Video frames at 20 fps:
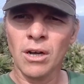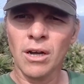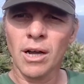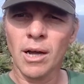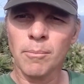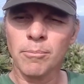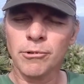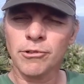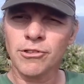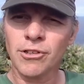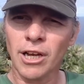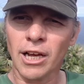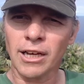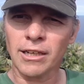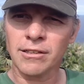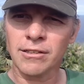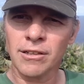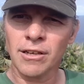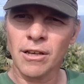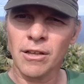and
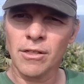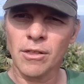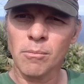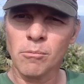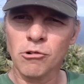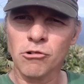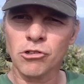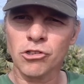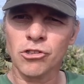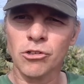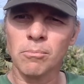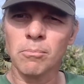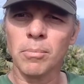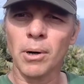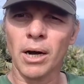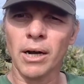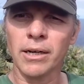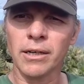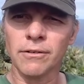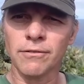protect the Mauritian
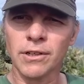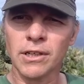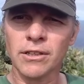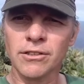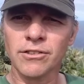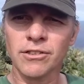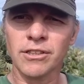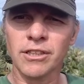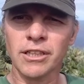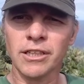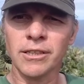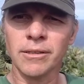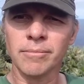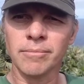biodiversity.